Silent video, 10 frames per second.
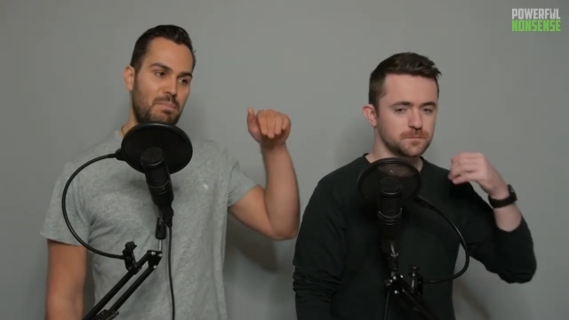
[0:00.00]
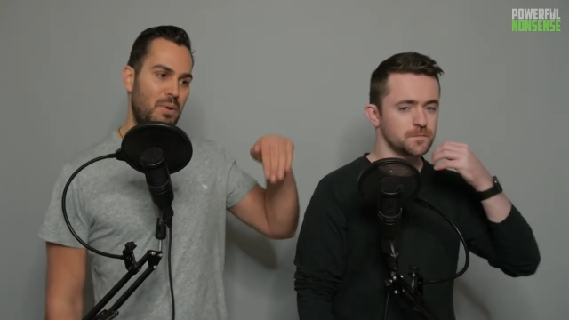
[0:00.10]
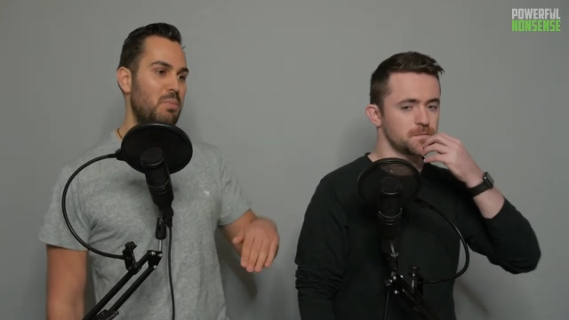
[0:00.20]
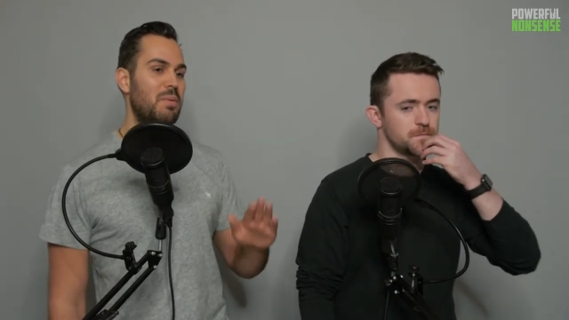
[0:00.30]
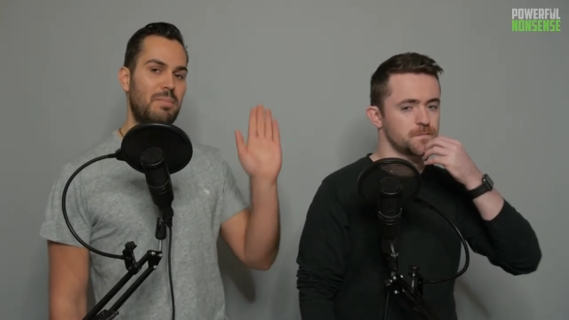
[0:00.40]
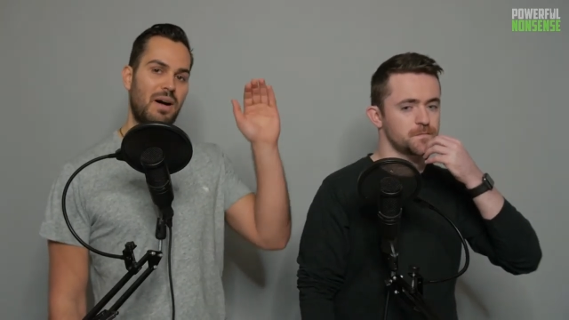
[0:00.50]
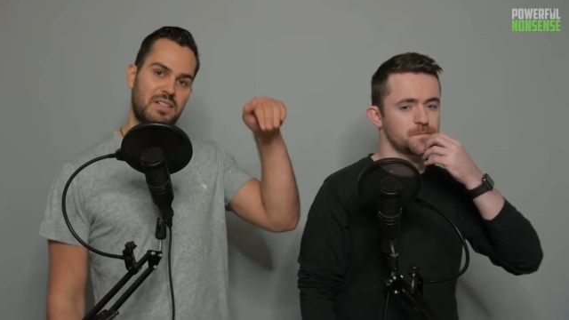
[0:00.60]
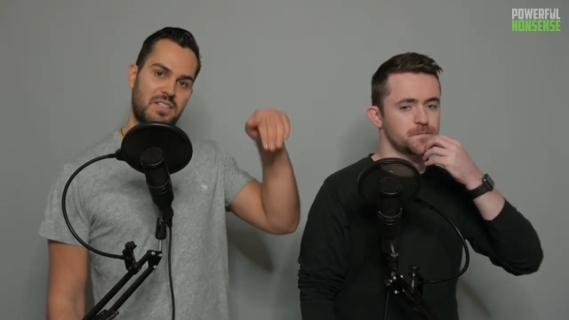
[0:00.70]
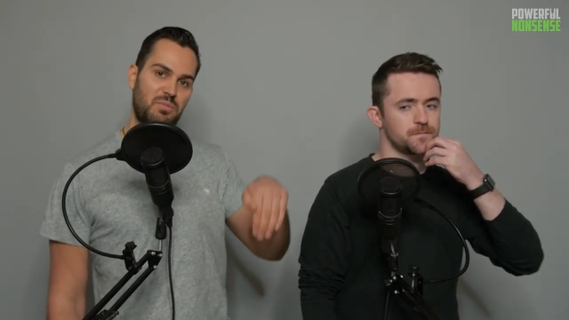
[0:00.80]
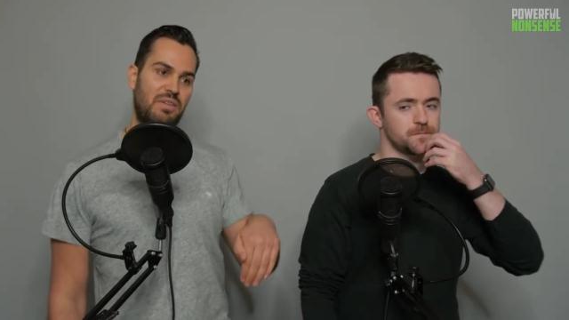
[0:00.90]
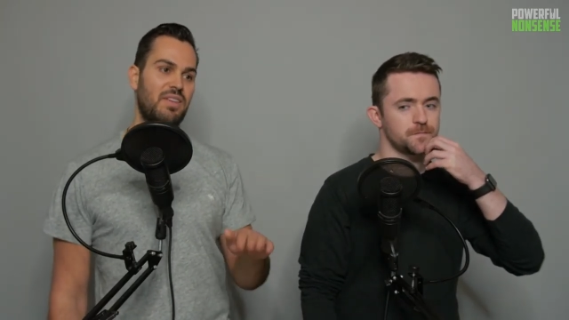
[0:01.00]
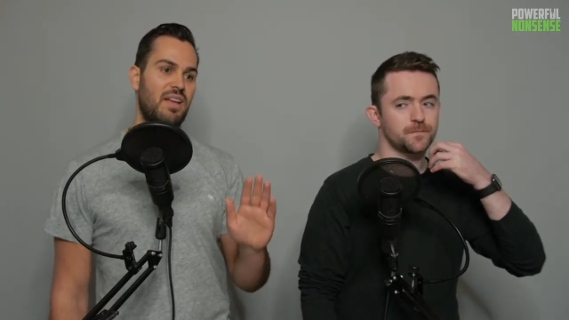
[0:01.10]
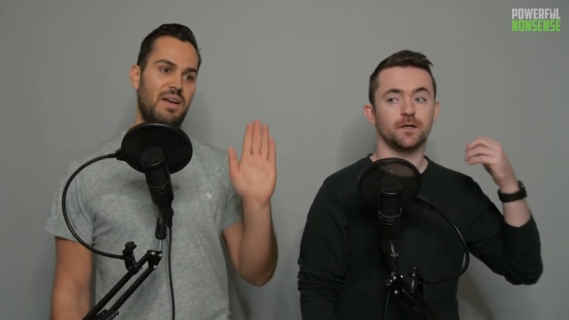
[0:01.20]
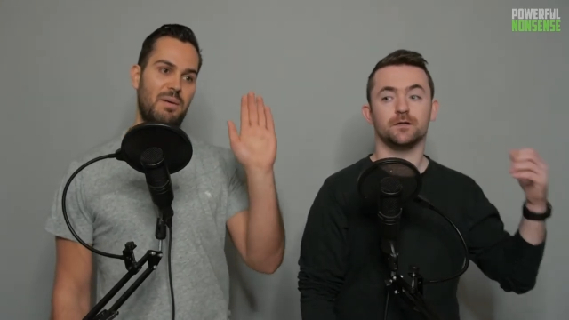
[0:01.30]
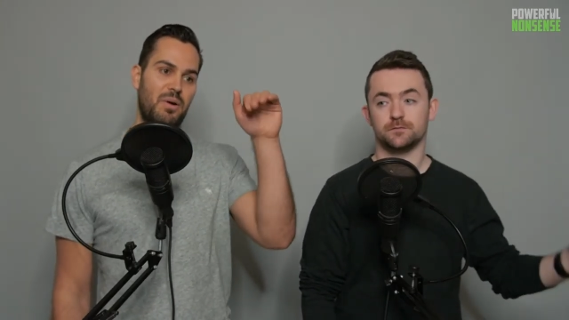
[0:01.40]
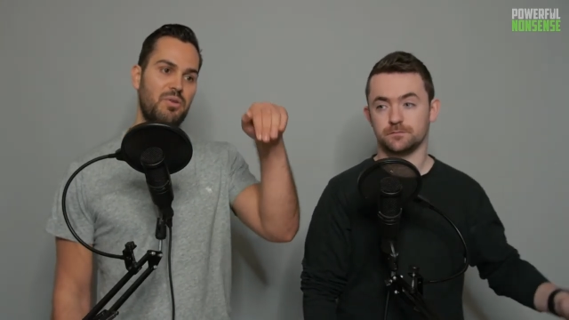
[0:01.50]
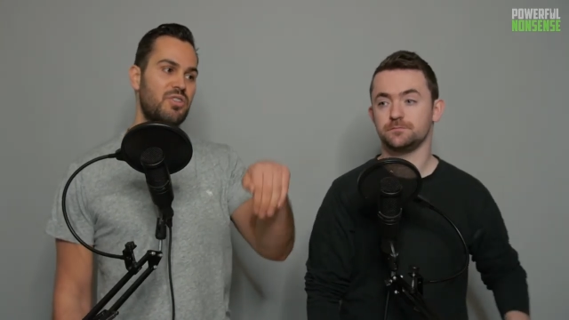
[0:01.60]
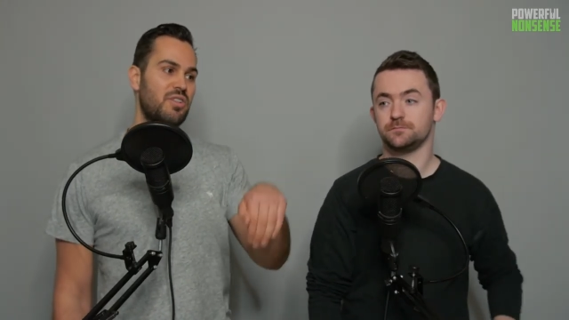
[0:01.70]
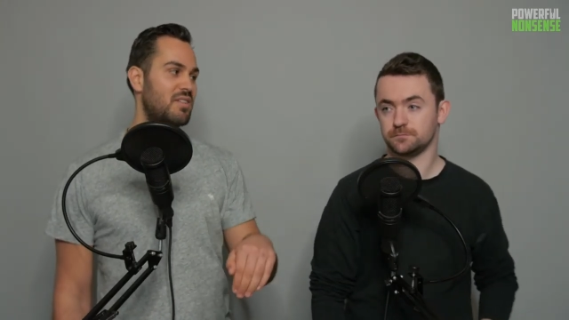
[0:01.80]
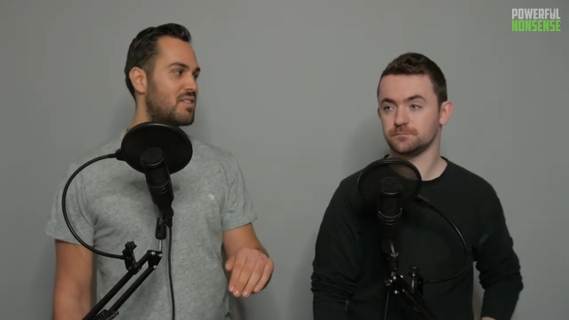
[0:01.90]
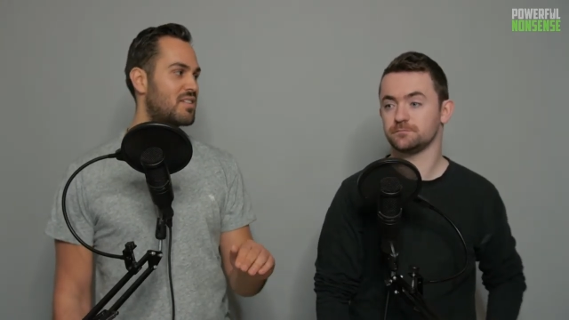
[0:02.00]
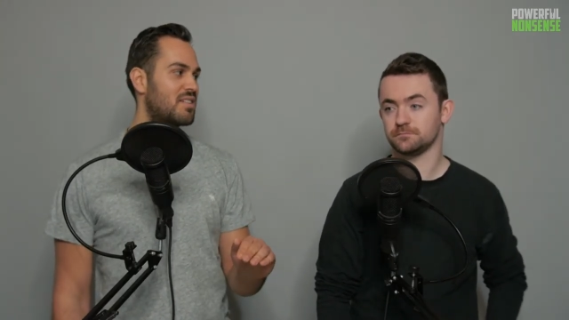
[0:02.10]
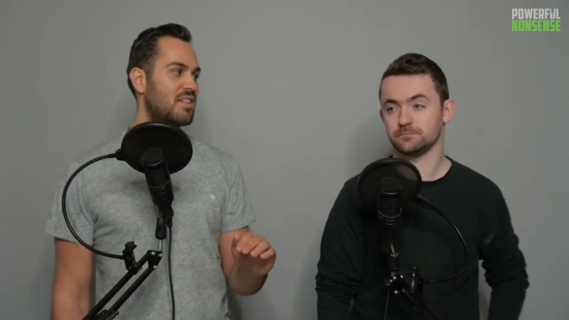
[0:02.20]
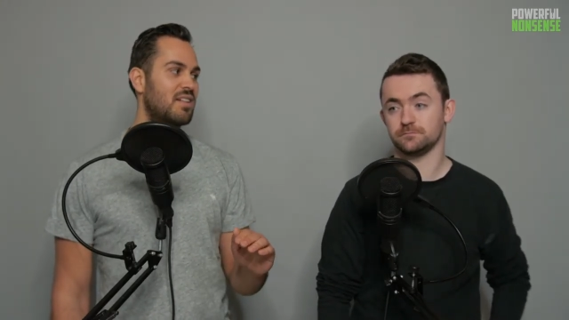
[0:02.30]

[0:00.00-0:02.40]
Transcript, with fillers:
Speaker 1: boom and bust with their emotions